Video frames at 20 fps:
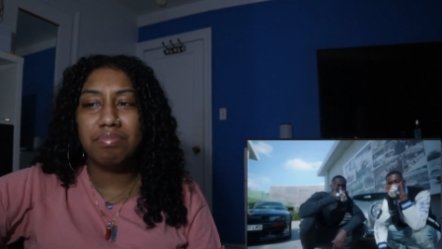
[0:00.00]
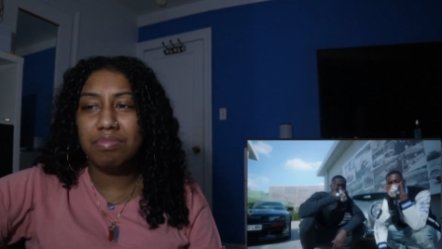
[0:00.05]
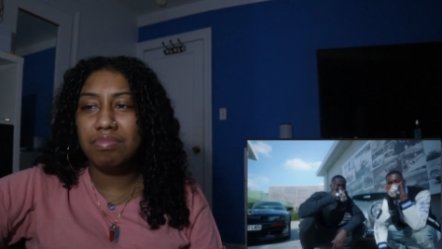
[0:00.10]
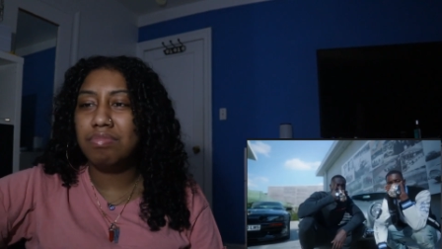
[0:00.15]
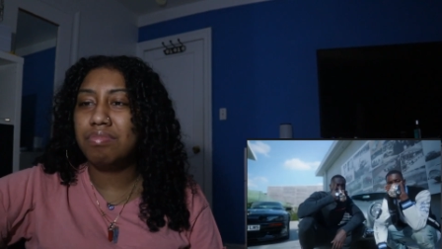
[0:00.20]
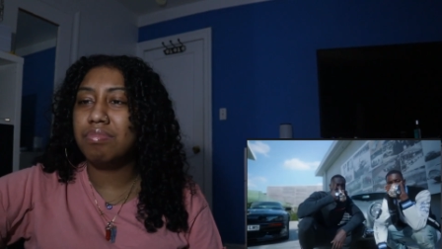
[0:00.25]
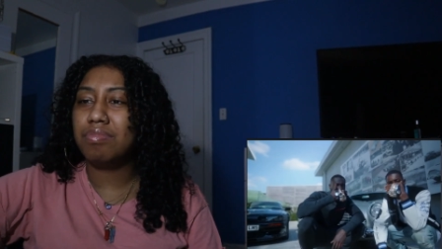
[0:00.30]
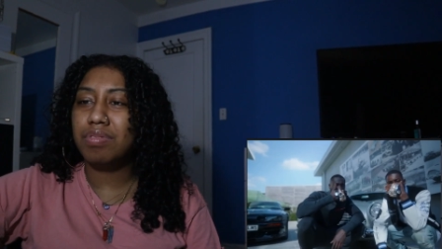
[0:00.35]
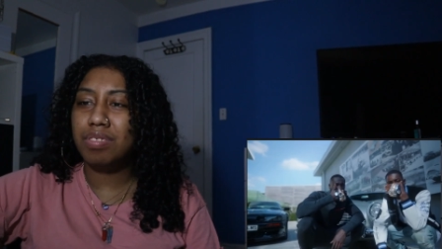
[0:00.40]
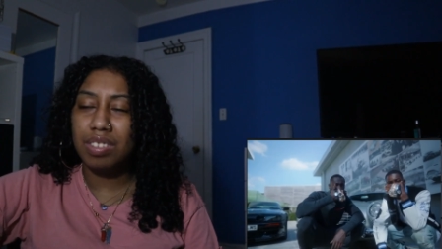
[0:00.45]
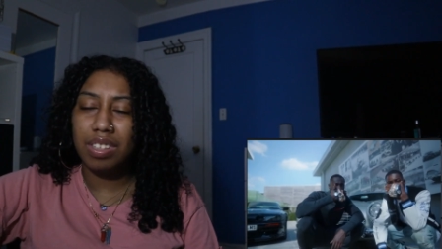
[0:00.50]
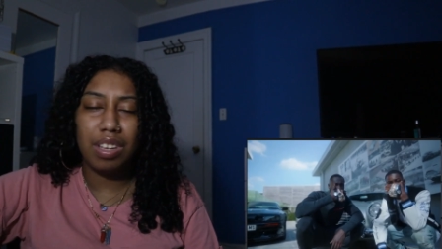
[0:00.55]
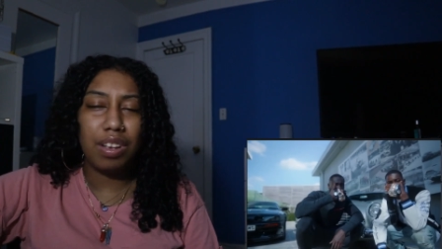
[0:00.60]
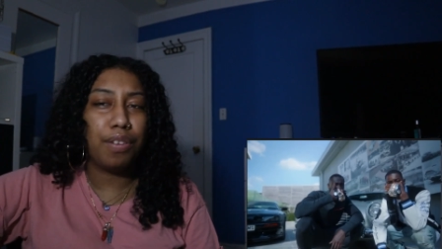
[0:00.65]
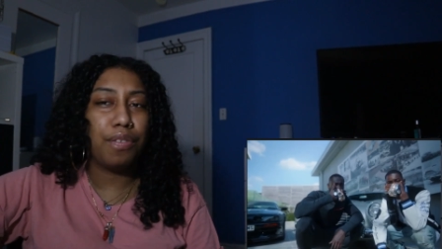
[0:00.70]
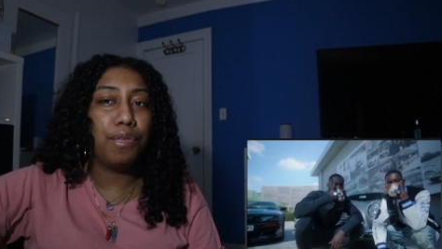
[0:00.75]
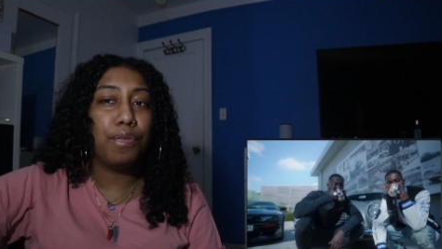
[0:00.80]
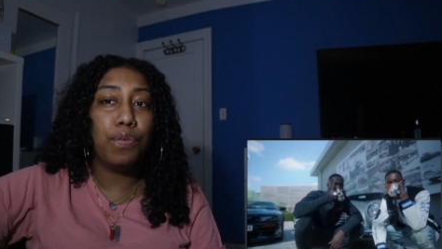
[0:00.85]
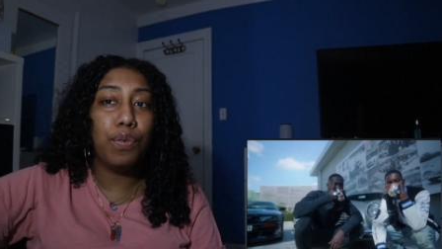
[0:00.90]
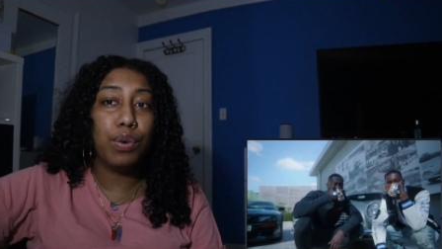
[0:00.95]

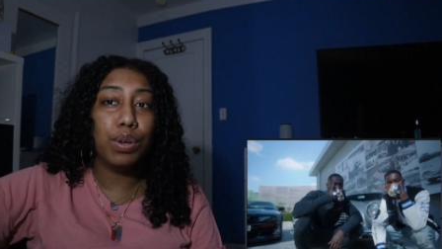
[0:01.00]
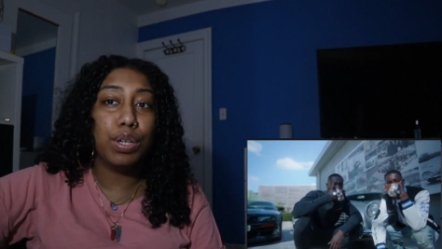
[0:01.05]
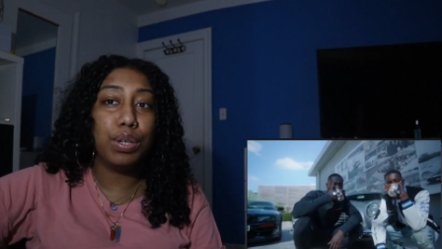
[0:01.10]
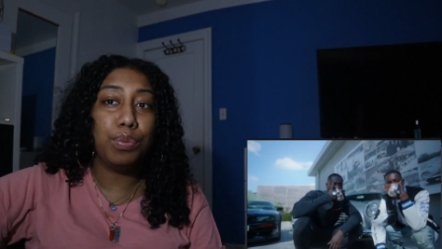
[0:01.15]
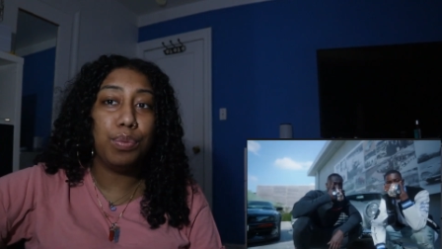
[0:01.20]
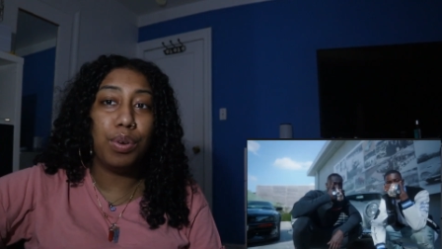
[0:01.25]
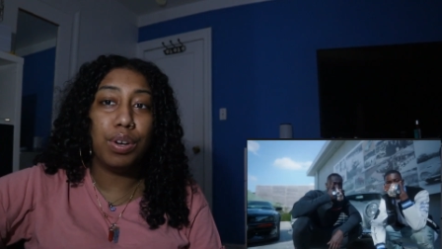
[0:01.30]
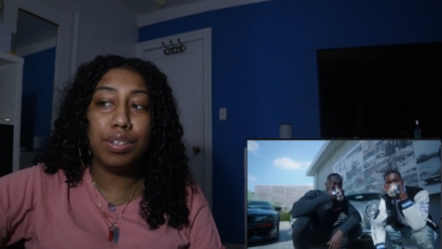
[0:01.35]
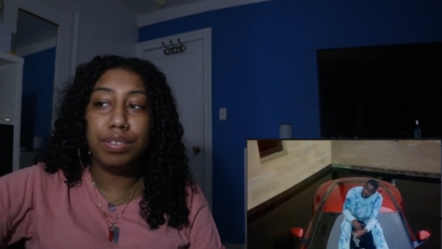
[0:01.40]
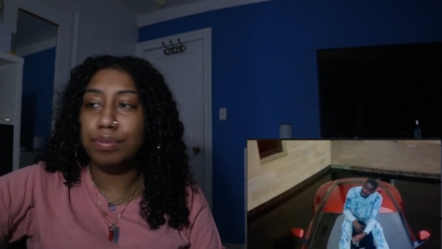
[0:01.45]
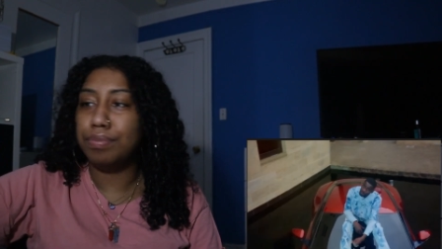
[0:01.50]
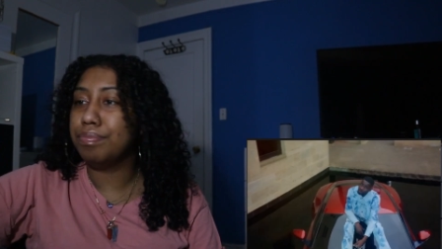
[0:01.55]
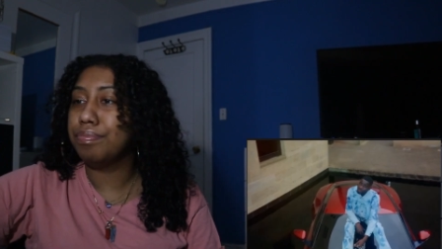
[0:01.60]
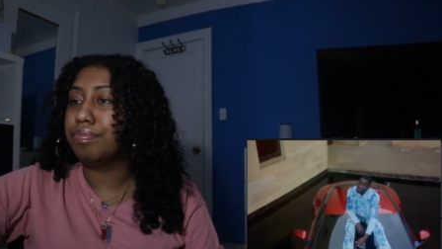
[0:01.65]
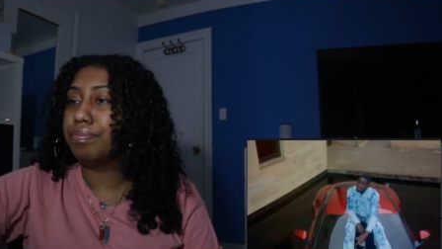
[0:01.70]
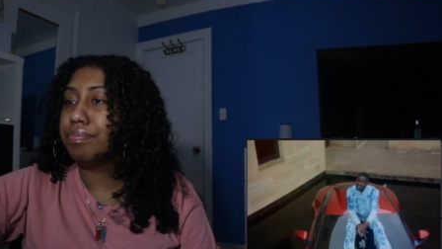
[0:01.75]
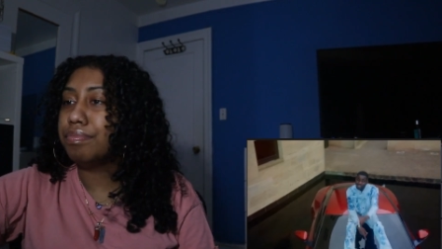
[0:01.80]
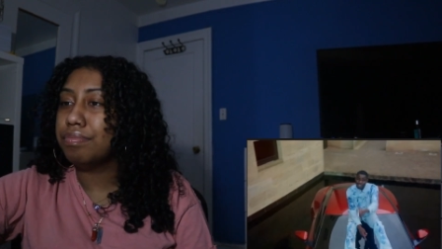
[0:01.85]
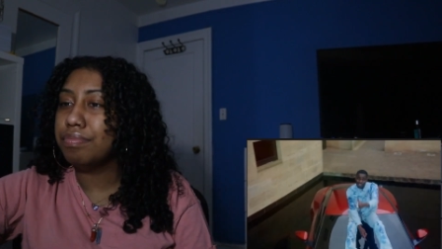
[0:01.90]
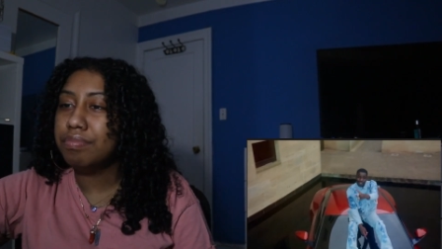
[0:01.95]
millimeters, 41.
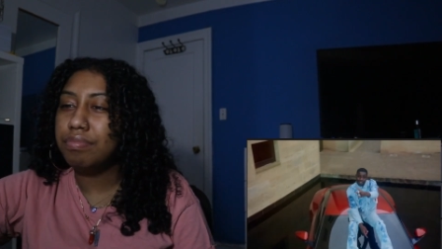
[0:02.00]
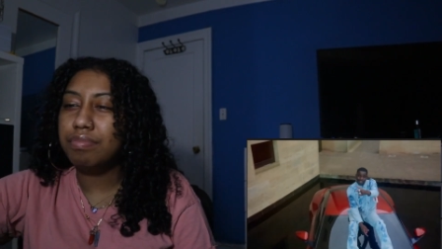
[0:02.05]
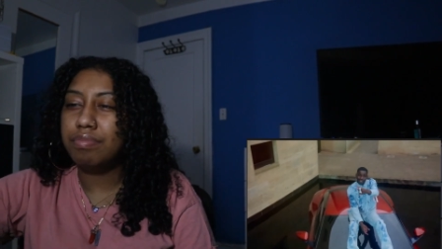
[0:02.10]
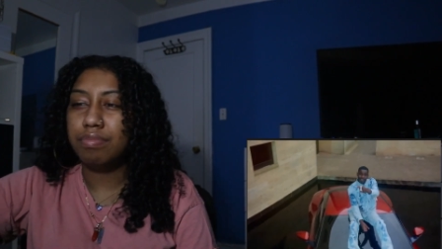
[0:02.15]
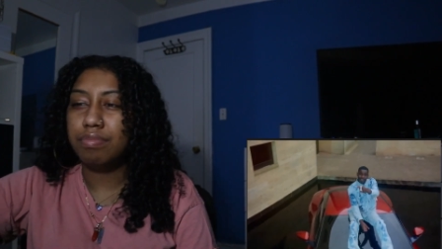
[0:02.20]
Stick